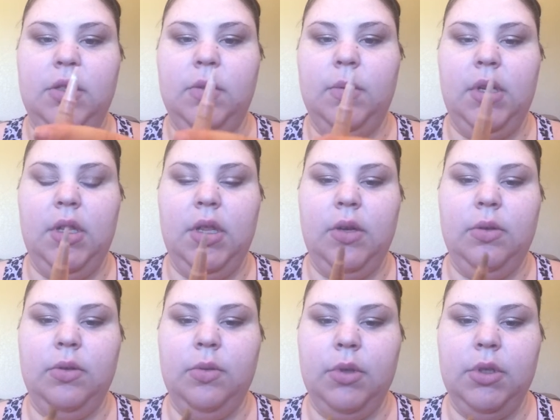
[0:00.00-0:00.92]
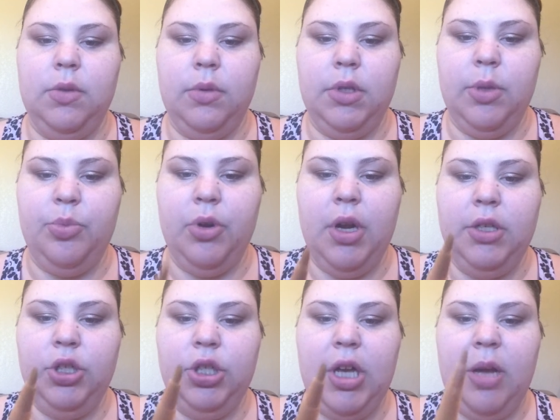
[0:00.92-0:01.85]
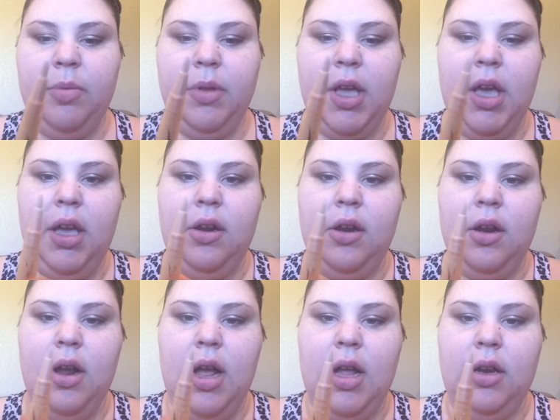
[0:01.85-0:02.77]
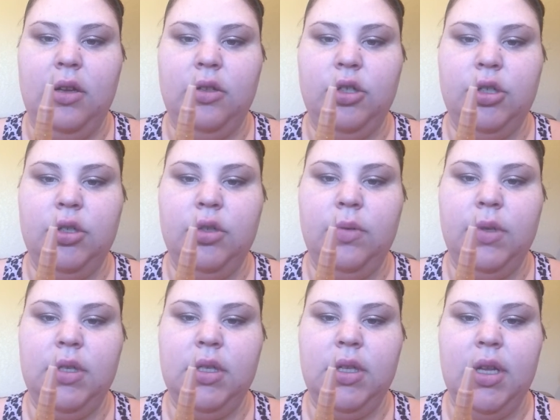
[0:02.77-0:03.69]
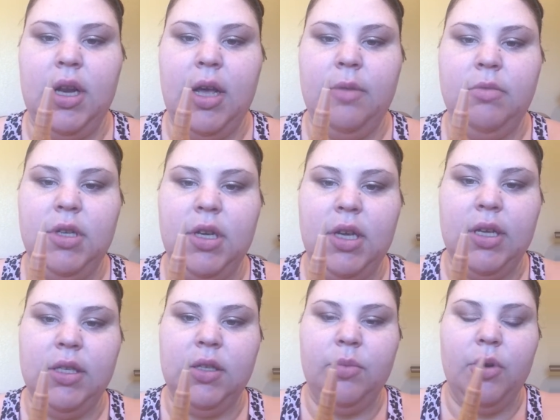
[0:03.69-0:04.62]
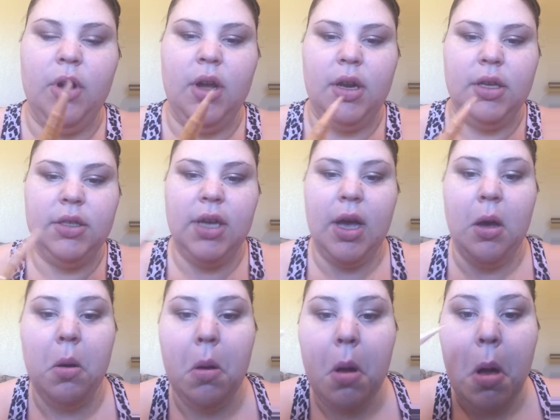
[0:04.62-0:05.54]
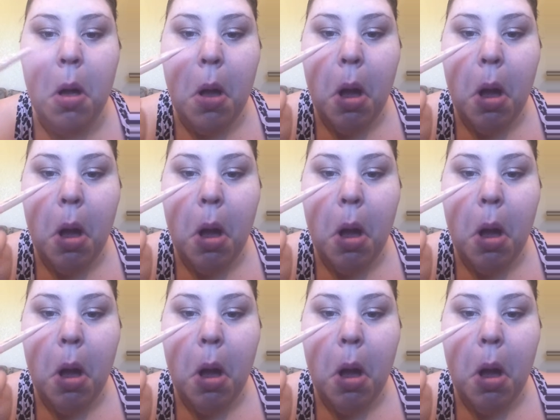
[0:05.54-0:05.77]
it's one of those ones with the brush applicator and you just twist it up to get some product out.